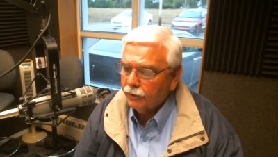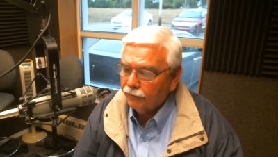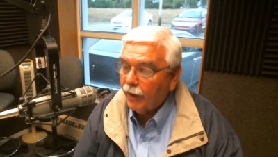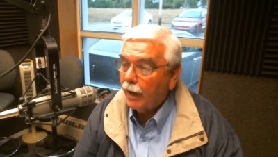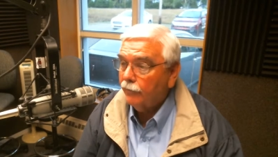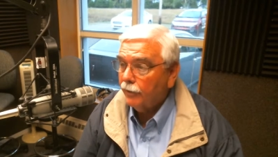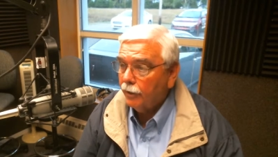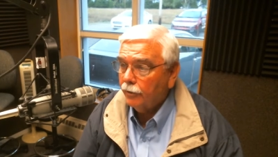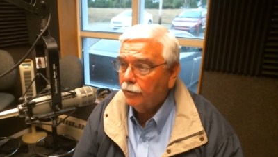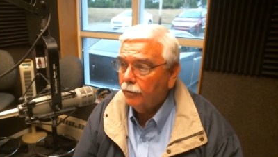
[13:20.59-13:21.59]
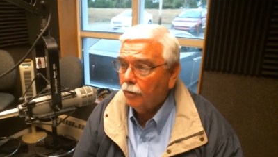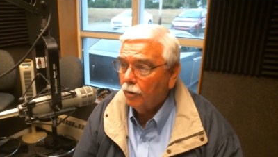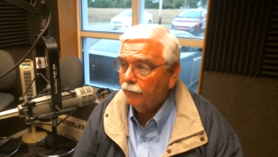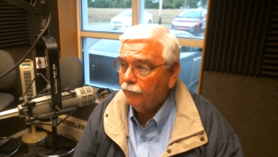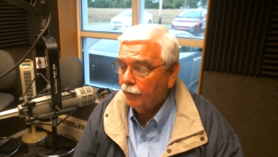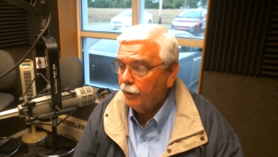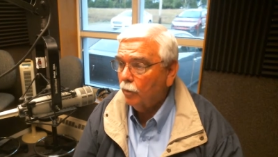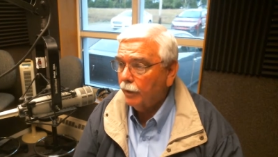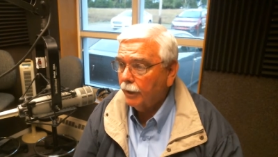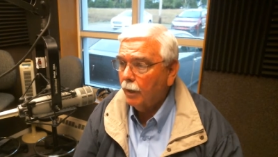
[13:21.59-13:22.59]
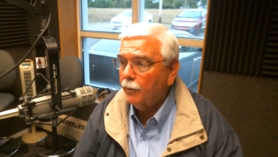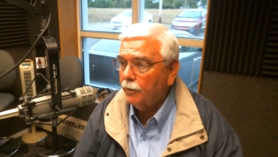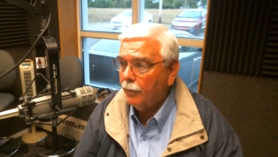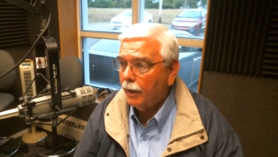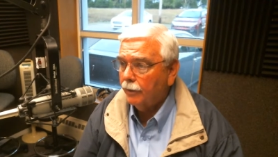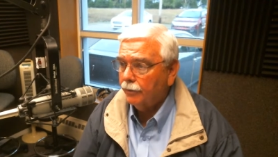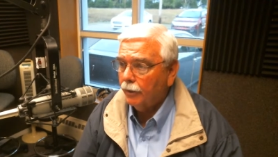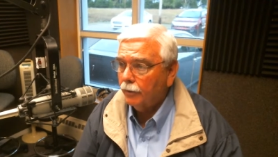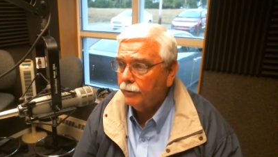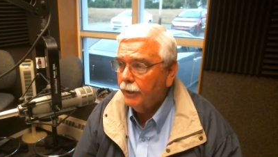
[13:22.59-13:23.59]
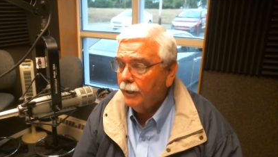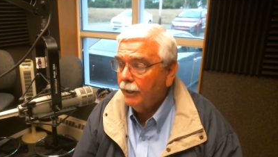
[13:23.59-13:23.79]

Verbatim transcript: and 5 and under are free when accompanied by an adult.